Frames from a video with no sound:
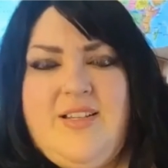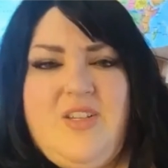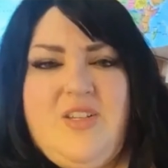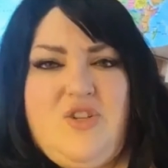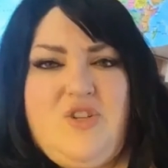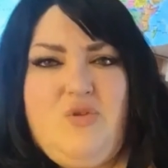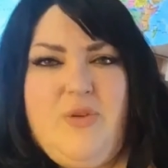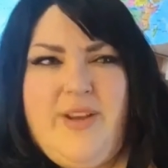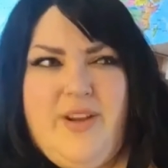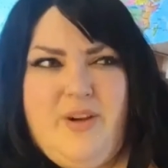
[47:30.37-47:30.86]
He
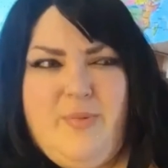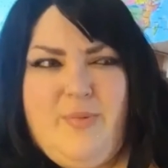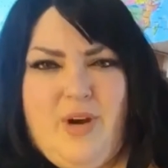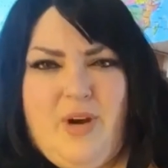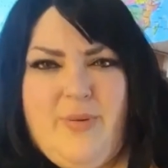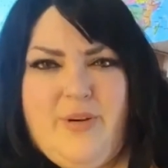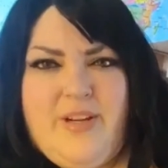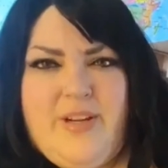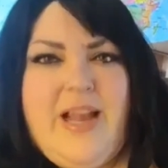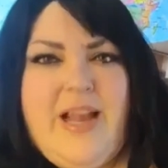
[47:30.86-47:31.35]
is destroying
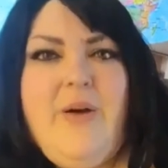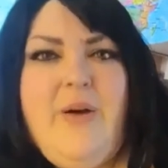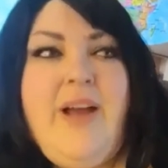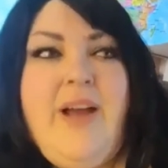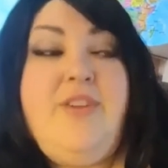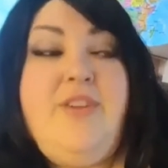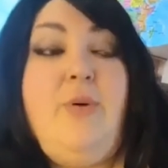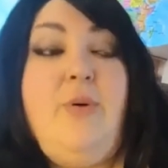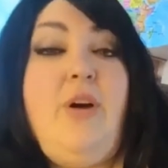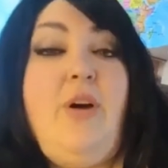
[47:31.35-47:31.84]
her property.
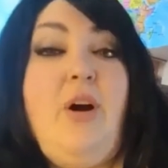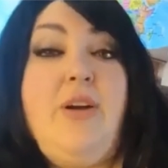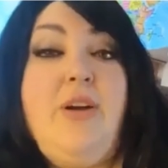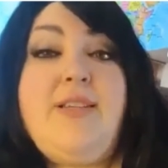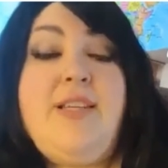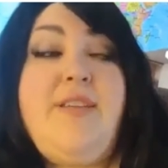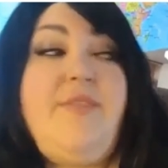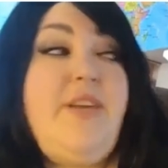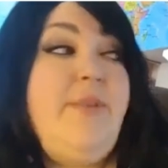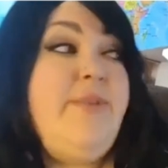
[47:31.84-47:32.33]

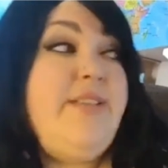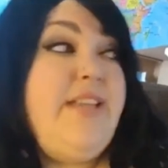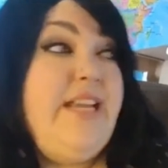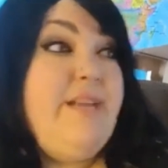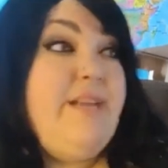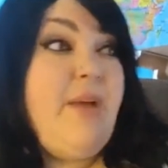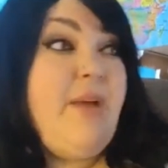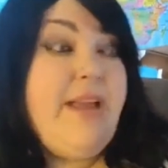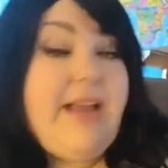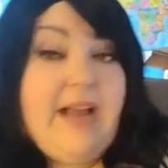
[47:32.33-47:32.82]
Honestly, if he was
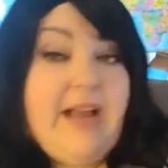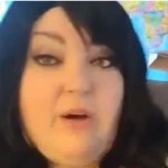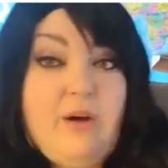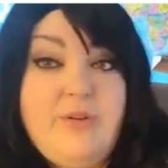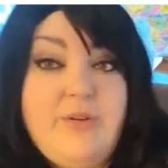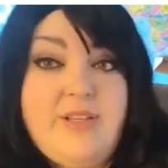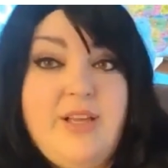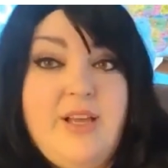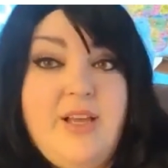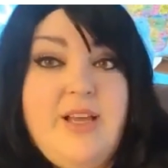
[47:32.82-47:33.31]
in my
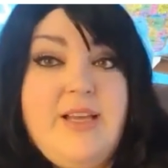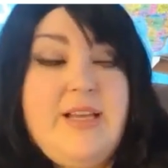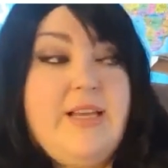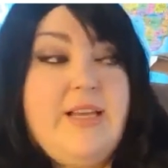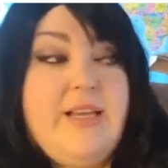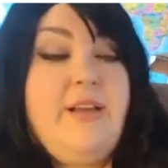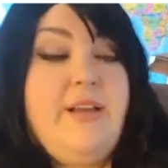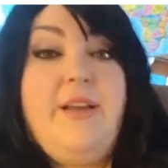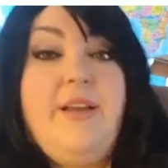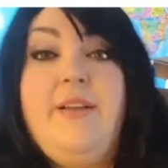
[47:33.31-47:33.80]
house,
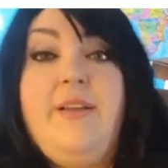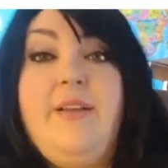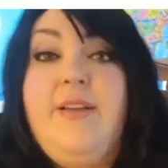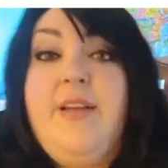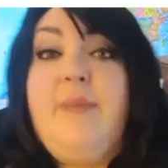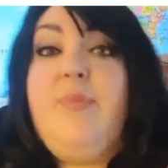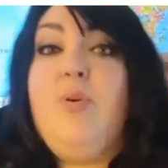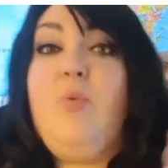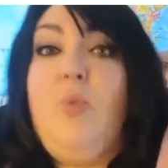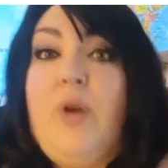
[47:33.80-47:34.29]

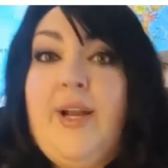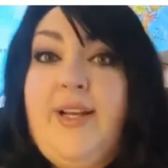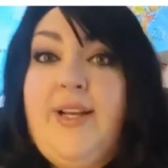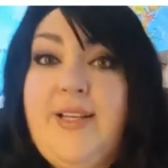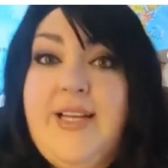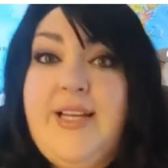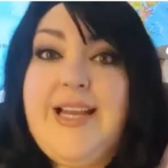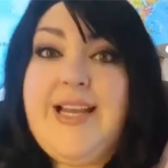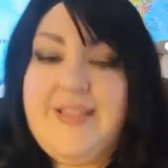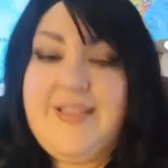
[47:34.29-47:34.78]
number
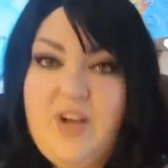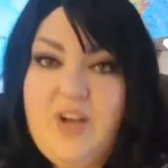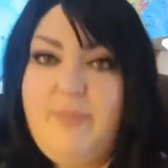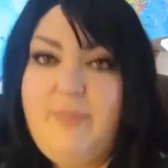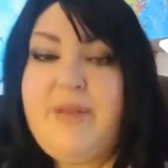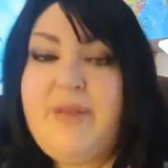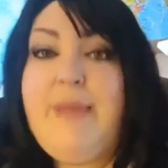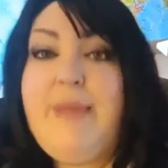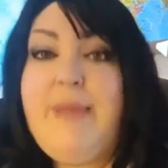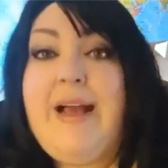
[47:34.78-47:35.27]
one, he has
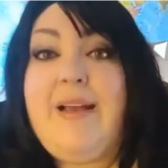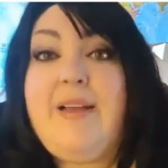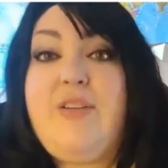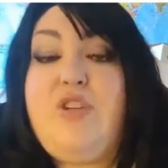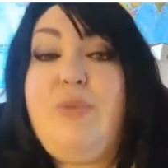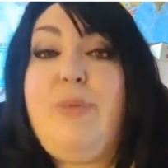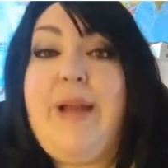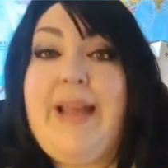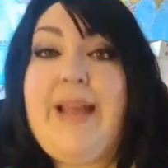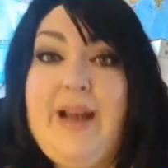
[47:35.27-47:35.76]
not been back
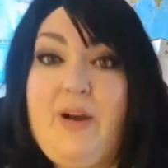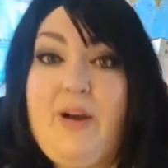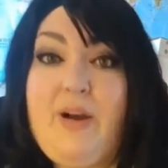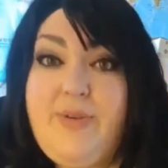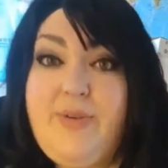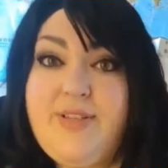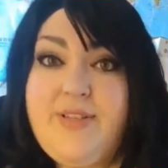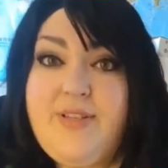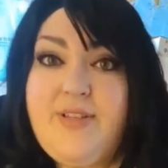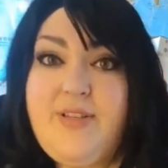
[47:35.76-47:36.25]
to my
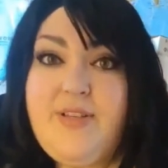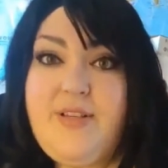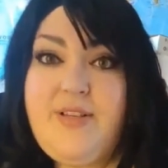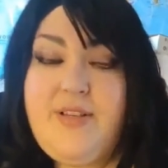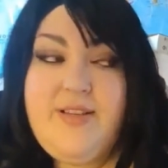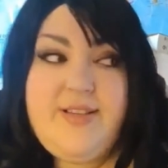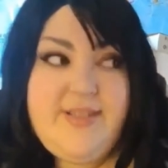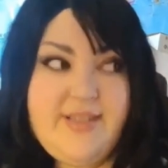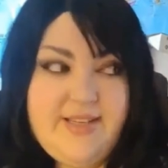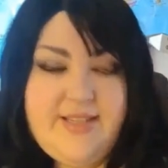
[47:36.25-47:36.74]
house
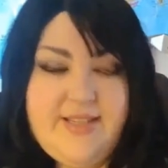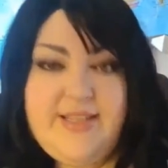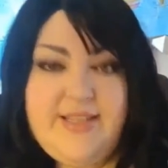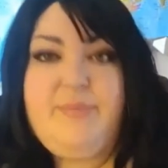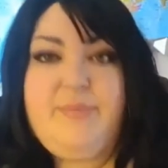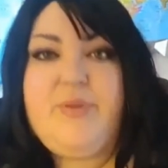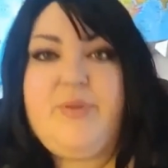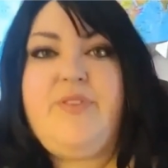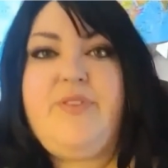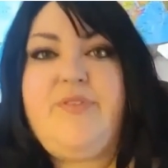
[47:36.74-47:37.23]
since that
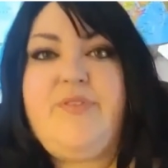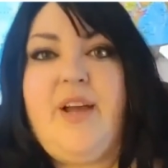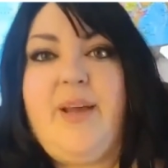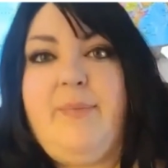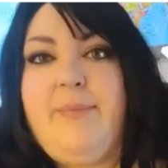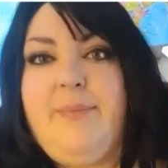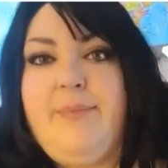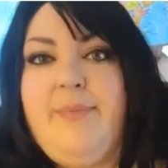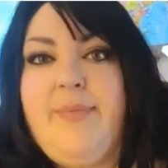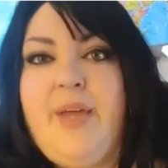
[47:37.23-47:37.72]
abusive
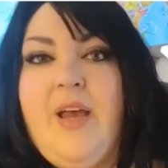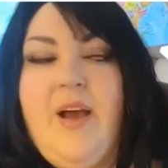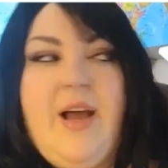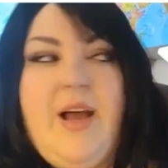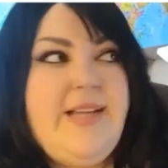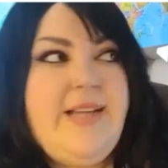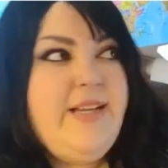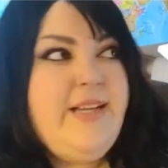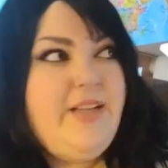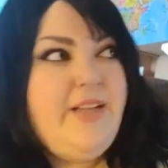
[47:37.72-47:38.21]
time.
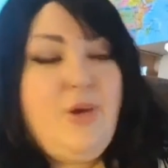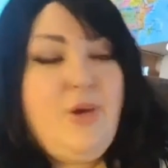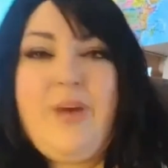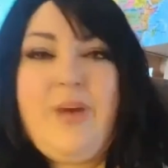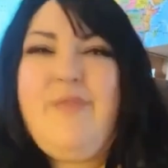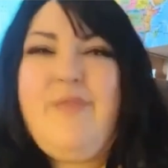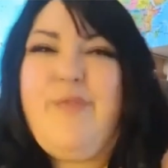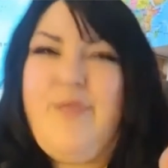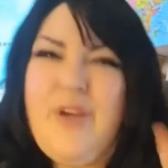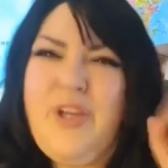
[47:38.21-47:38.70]
You know
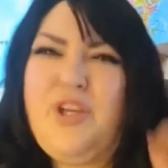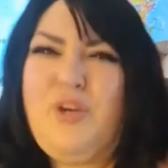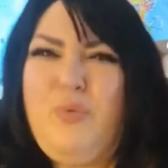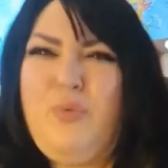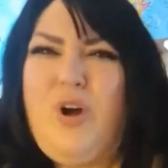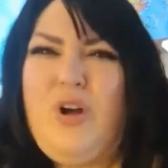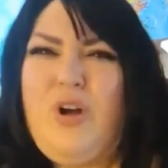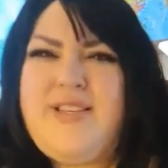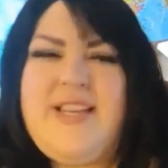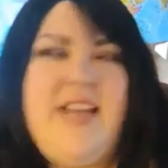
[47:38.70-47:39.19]
what? Fuck
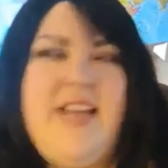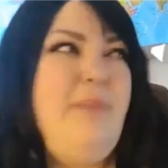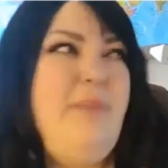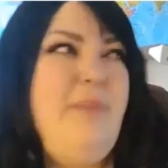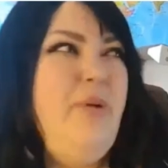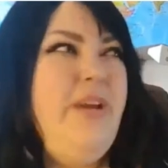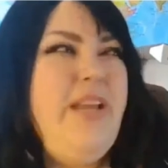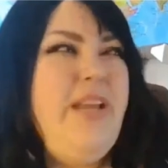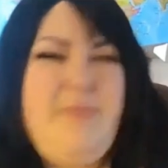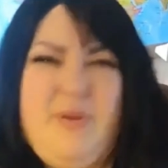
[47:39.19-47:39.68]
you all saying I
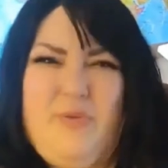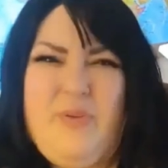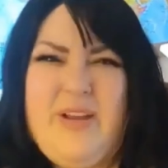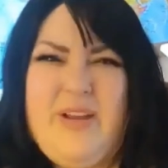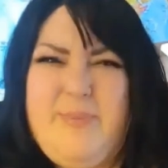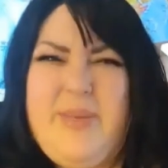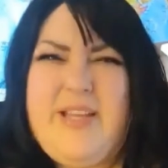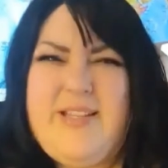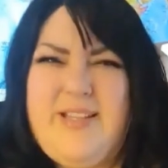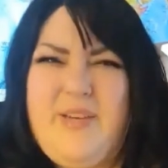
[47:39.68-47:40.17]
put him in
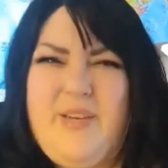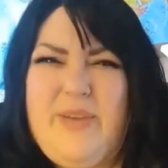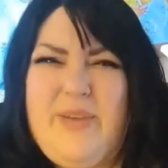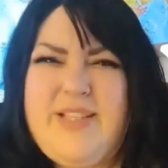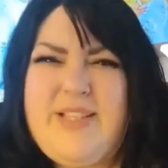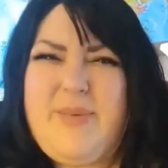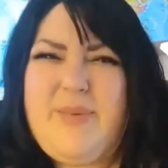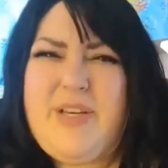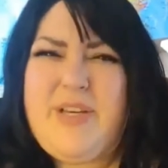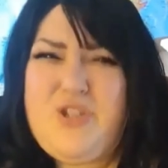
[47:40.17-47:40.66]
Pete's in
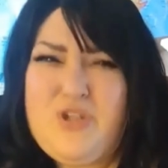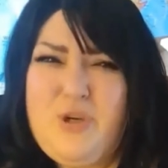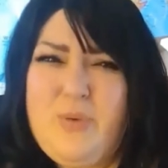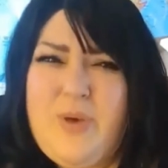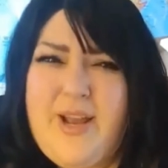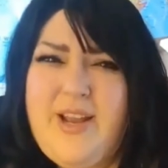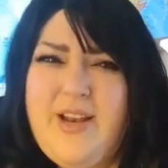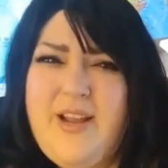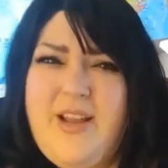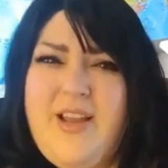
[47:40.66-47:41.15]
risk, because you know
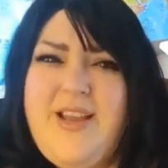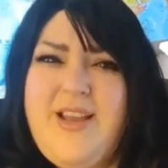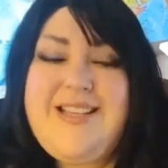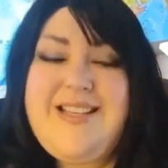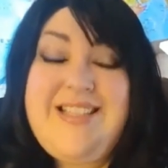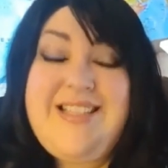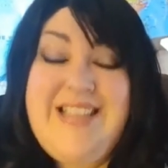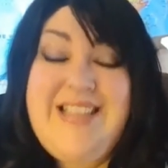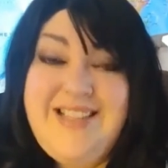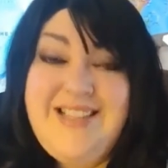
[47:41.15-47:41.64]
what?
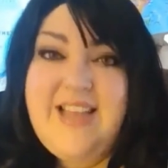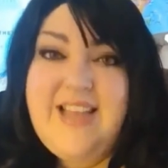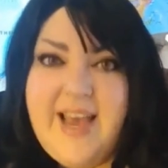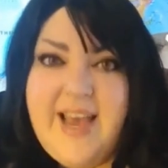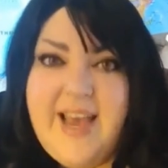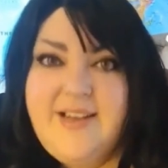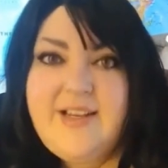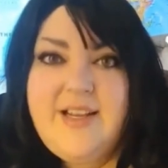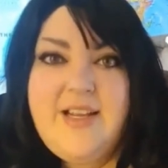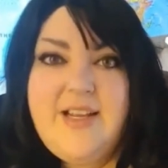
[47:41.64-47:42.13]
Since
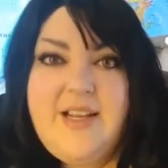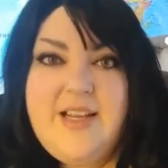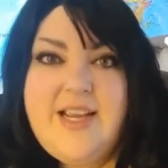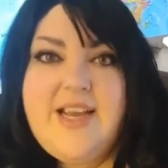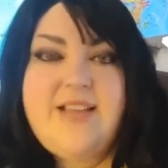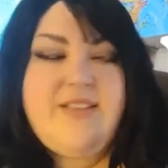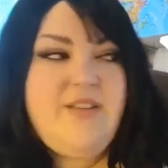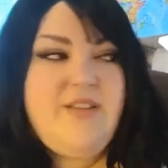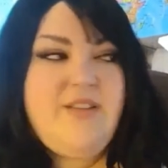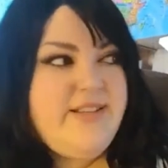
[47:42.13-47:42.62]
that,
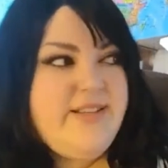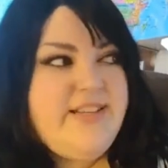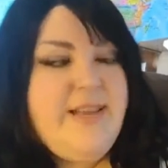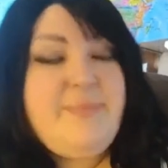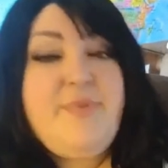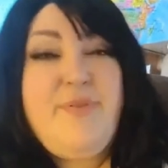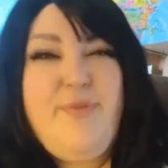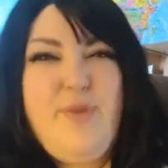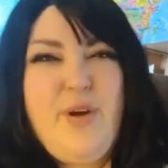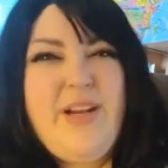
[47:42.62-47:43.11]
he has not
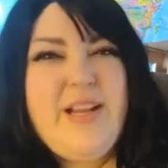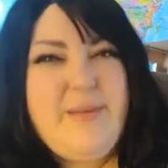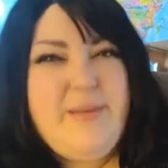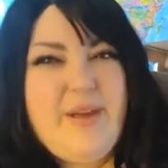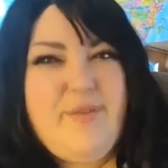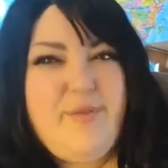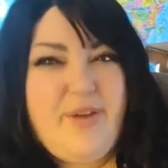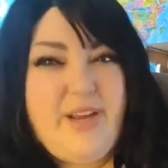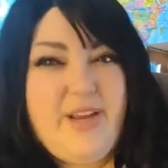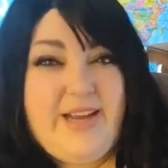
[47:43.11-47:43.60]
stepped foot in
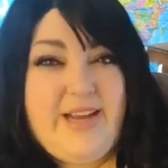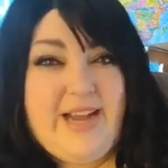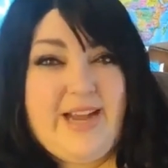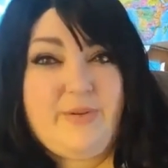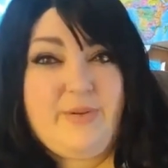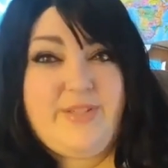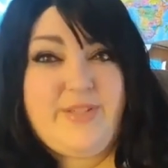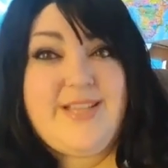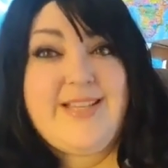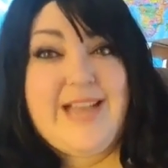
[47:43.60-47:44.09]
my fucking
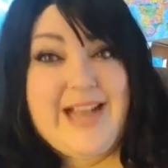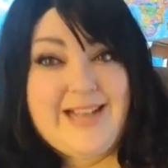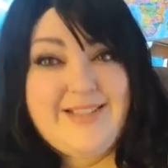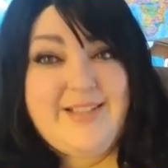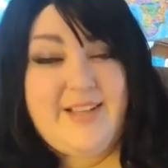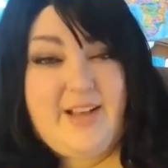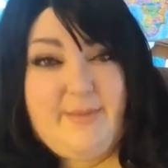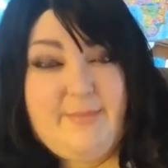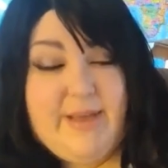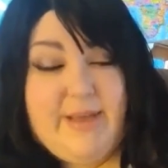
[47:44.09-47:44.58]
house. He's asked
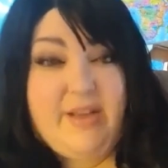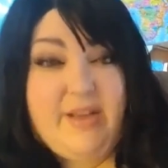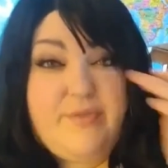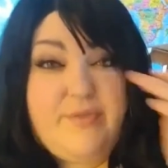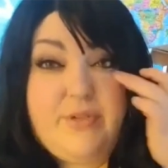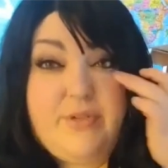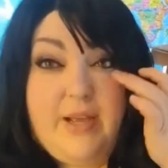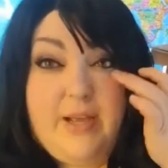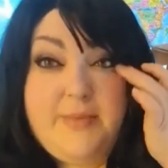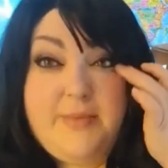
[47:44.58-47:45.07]
to come back a
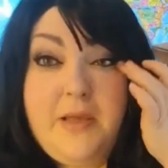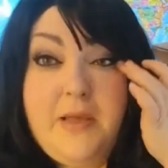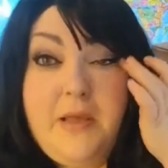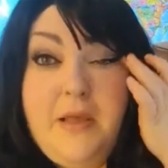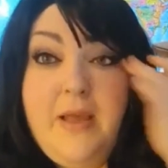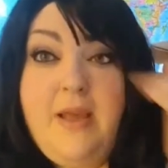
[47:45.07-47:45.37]
few times.